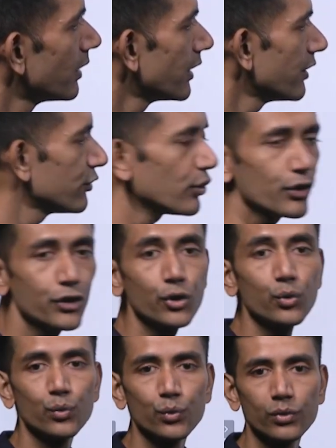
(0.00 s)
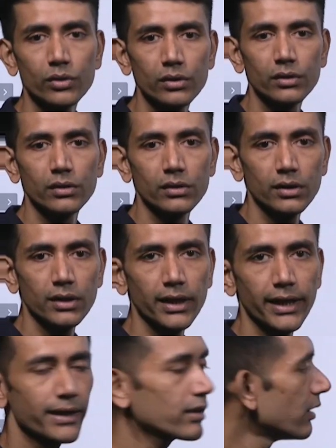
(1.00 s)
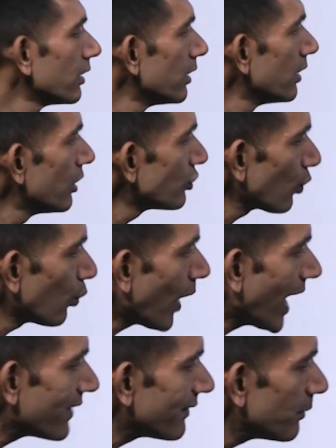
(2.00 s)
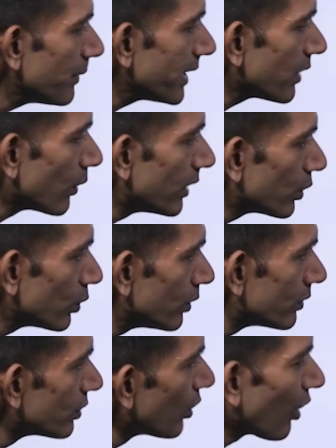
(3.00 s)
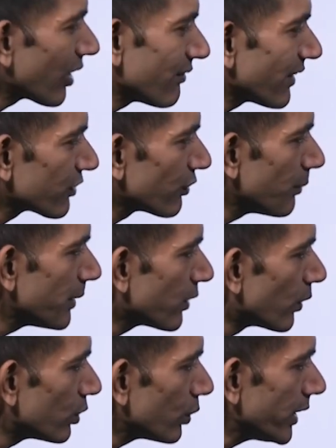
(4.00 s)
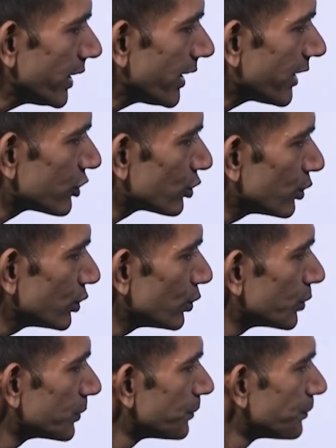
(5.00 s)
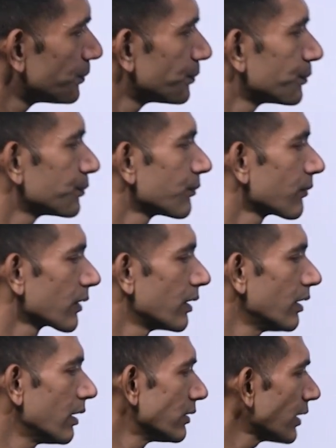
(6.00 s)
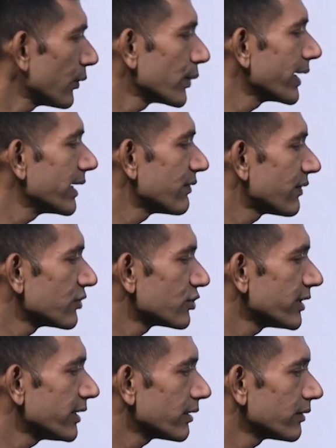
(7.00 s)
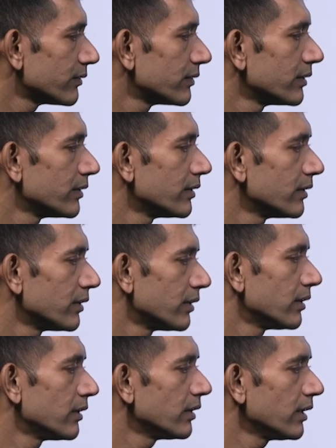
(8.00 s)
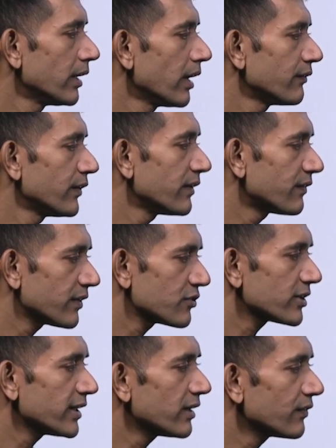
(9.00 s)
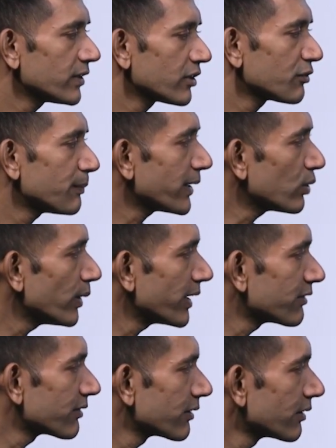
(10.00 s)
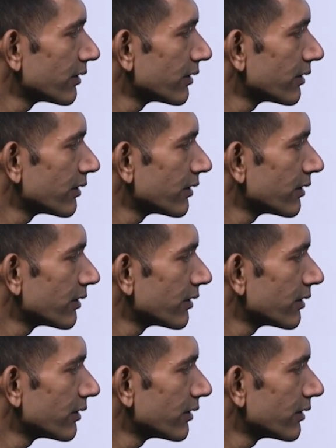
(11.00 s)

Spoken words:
is your u, correct? So y will be equal to, or fx will be equal to e raised to u. Now you can differentiate. If you differentiate with respect to x,